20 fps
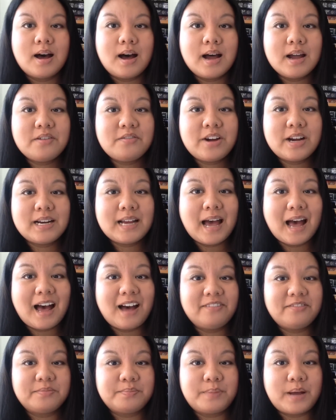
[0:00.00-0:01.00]
I read
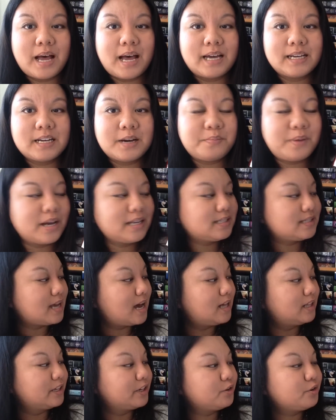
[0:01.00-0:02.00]
Half Bad by
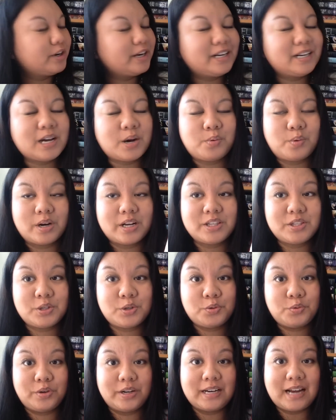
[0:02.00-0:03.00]
Sally Green. I wanted
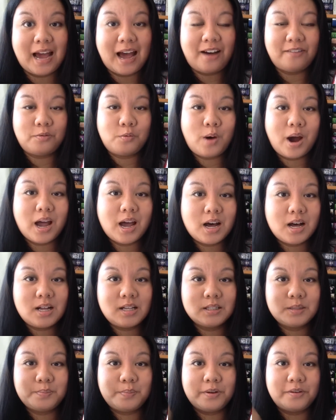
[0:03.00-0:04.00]
to read Half
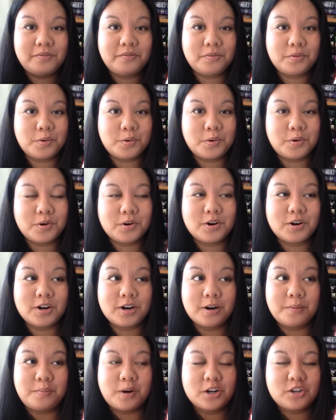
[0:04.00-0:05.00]
Wild
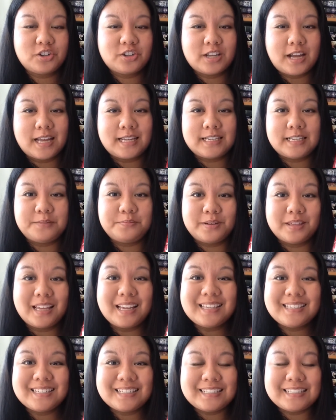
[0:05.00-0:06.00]
before March ended, but
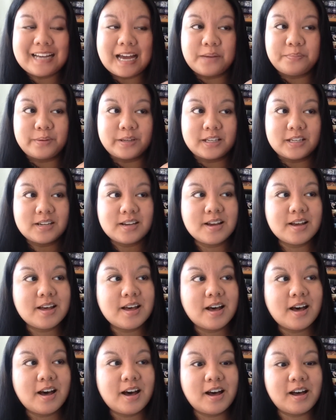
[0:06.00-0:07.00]
that didn't happen.
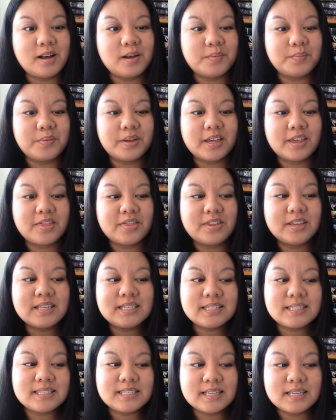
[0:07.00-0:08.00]
Um,
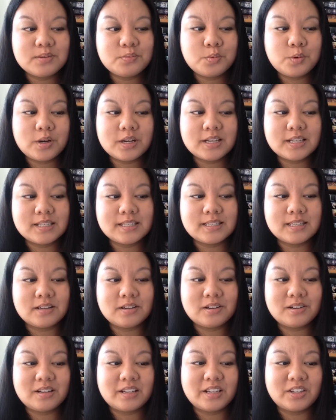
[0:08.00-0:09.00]
this was
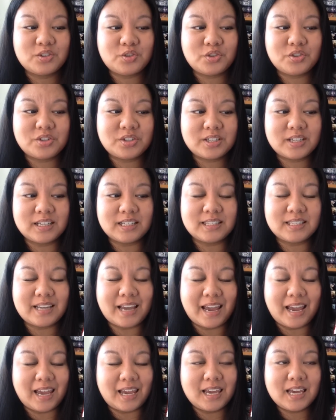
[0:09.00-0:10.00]
an interesting
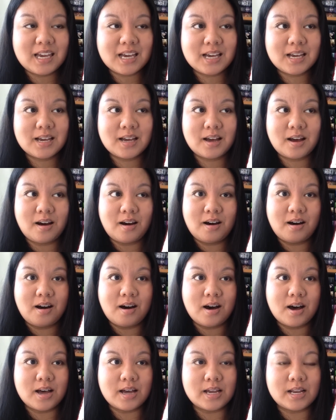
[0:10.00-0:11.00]
take
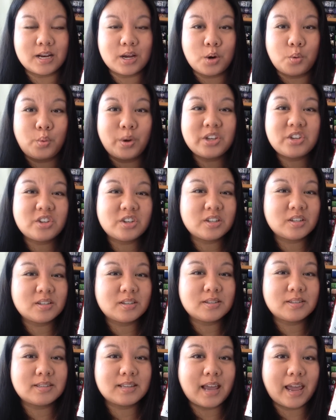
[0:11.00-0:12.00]
on
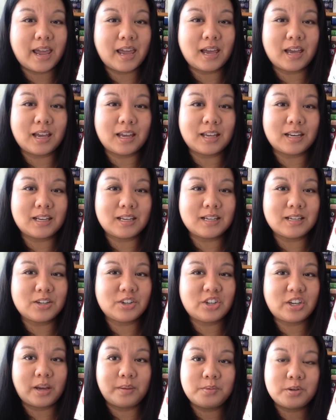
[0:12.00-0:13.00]
witches and
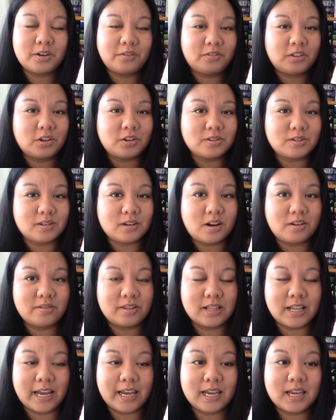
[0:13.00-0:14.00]
shapeshifters and all
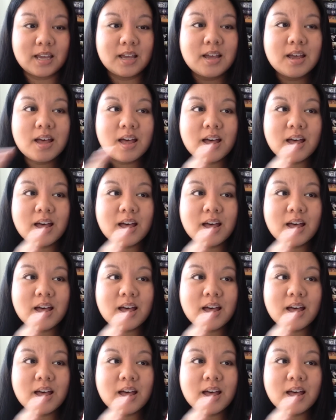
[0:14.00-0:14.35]
the like.